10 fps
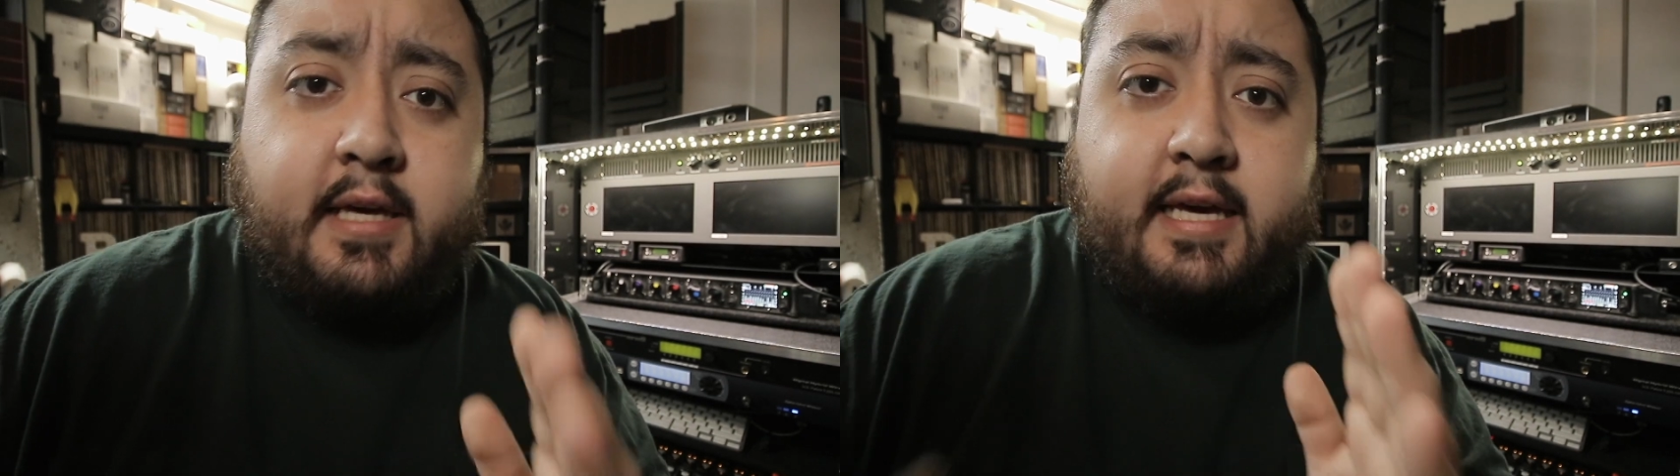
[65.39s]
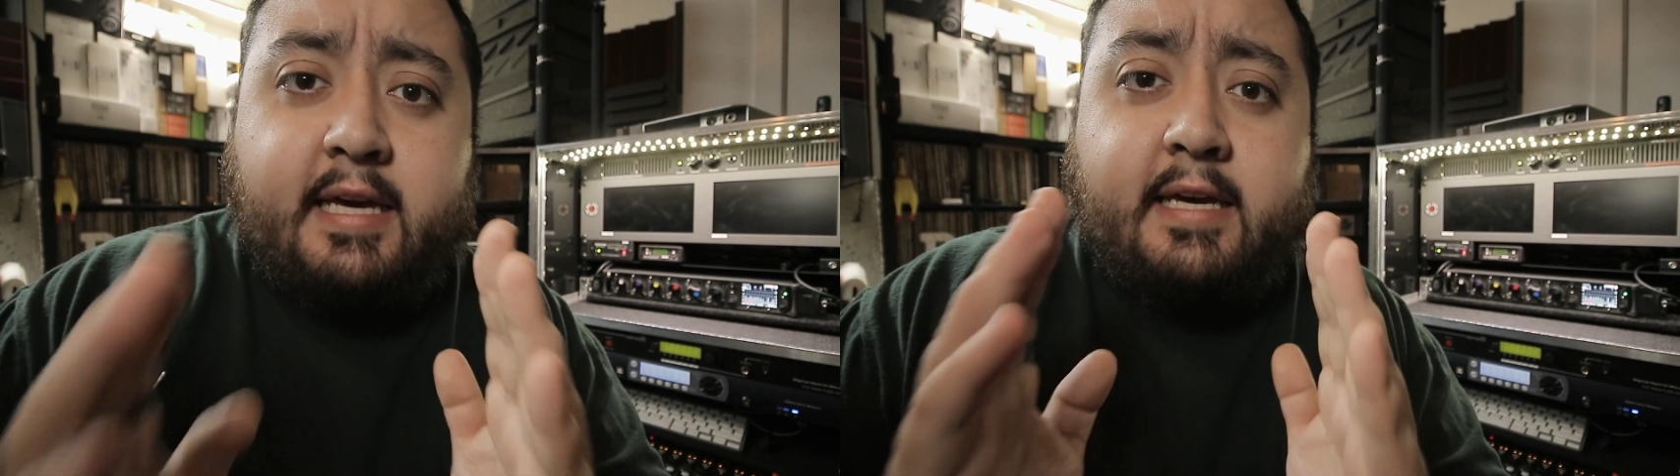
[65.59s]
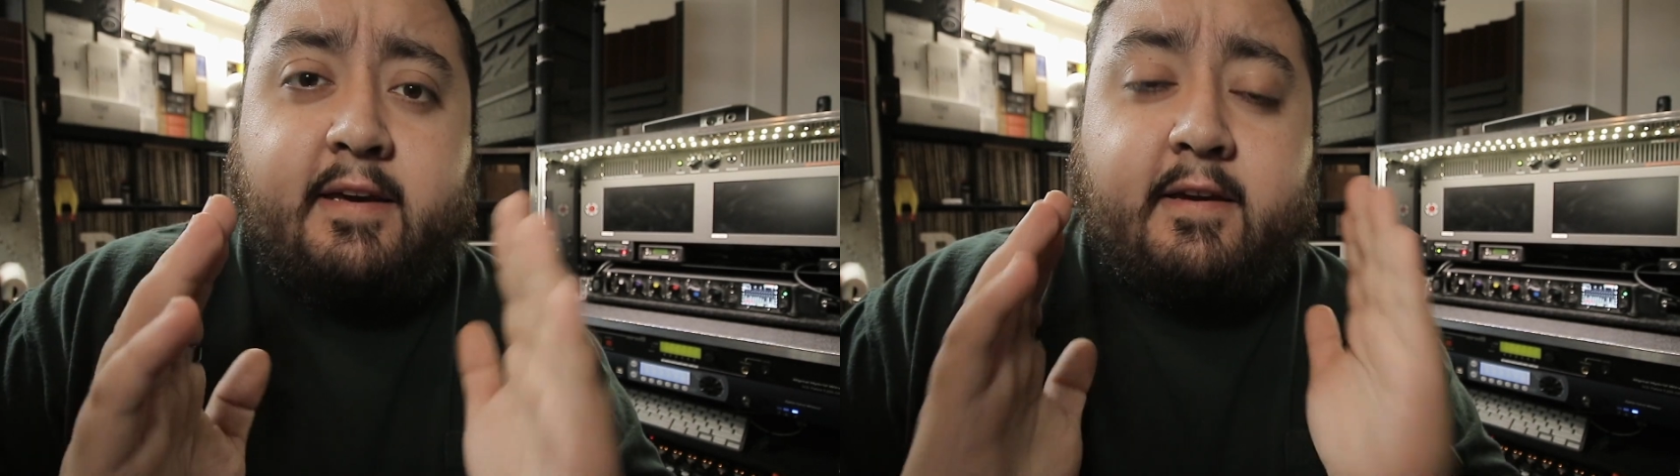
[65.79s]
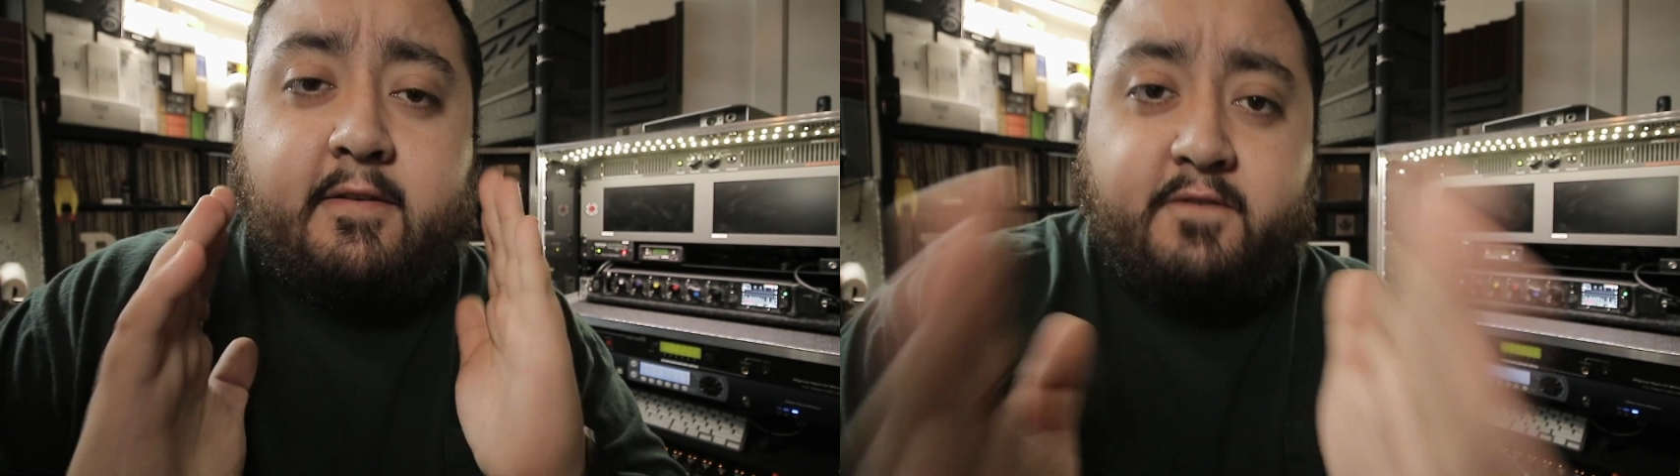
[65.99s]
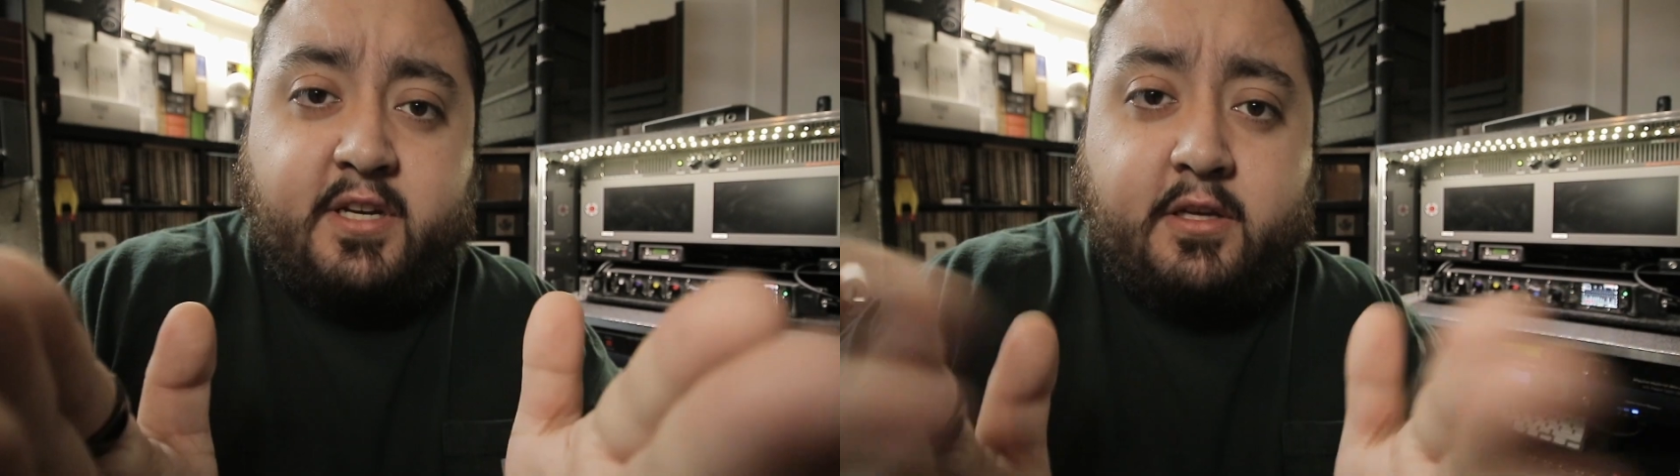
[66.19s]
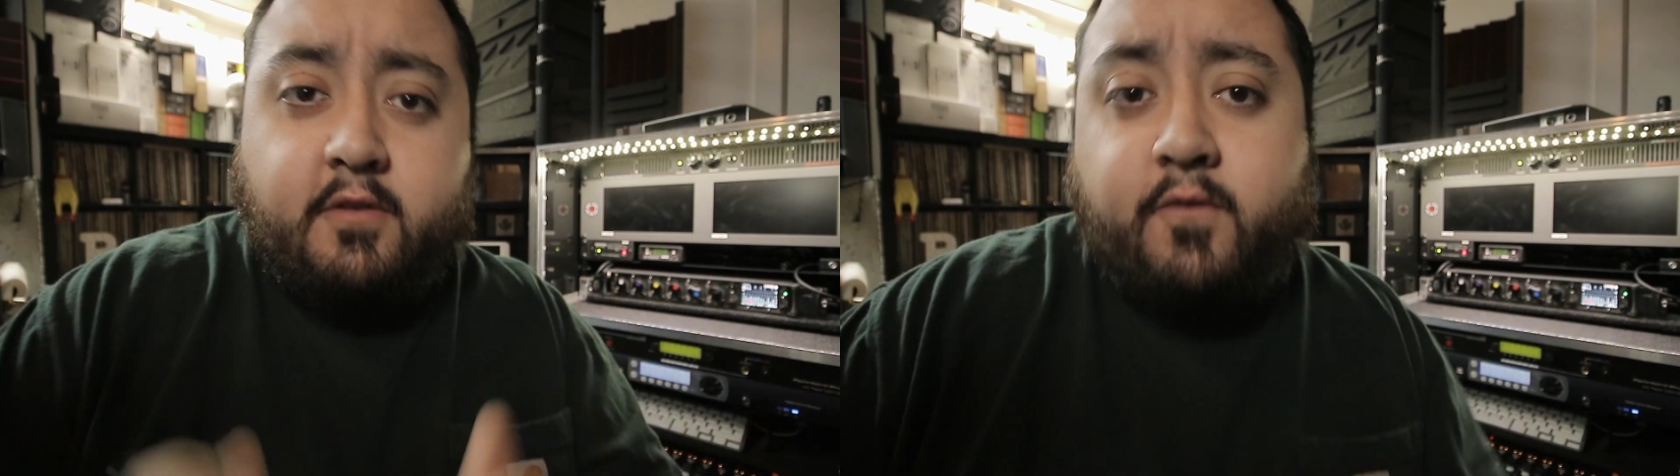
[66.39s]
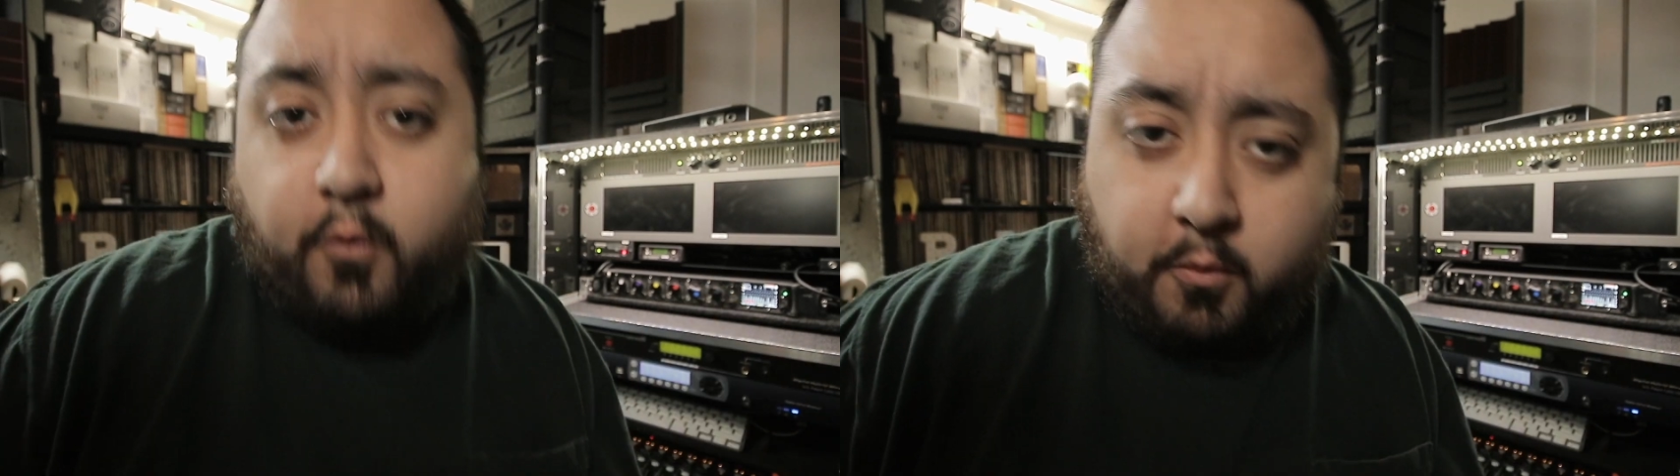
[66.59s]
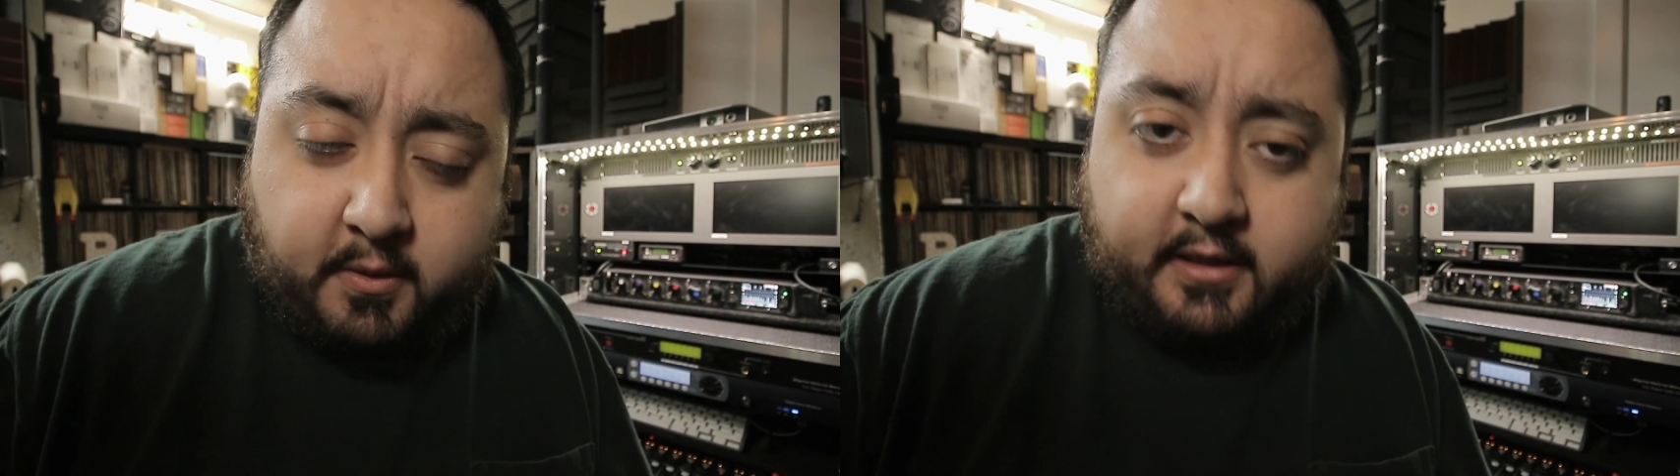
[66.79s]
a video
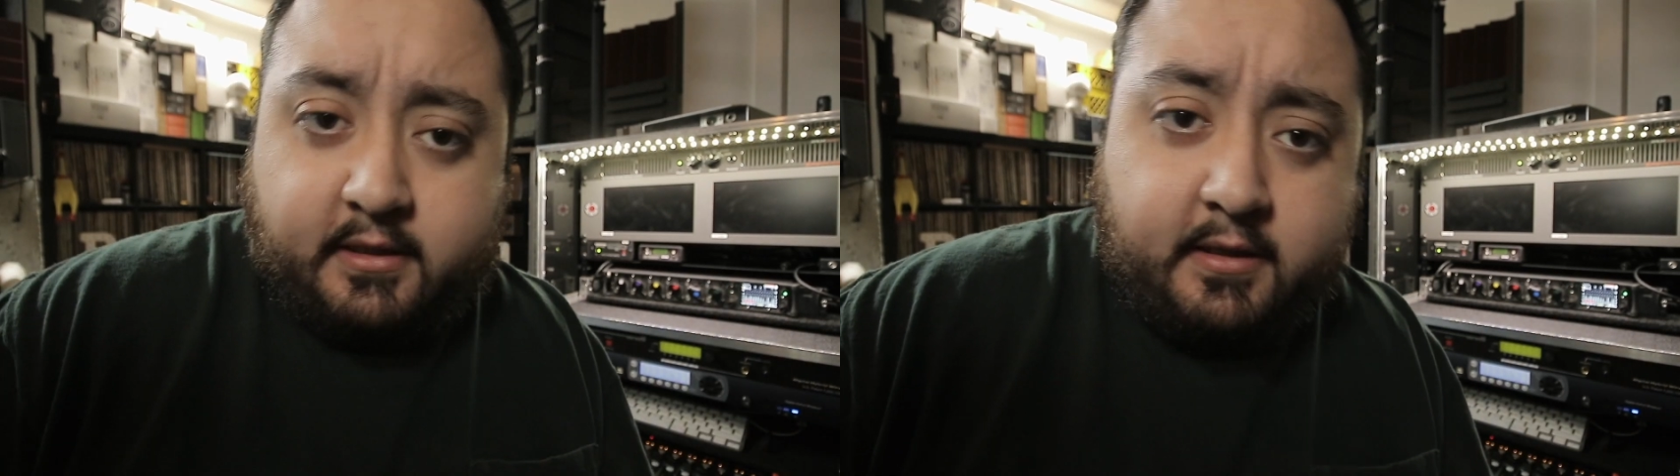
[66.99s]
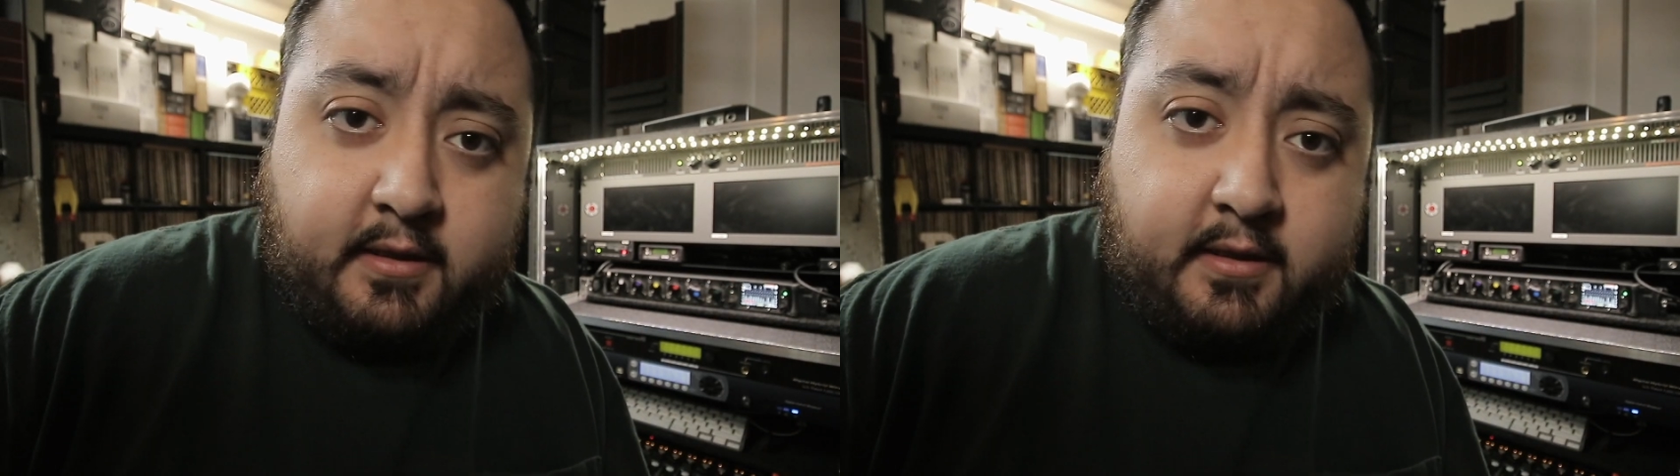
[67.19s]
format.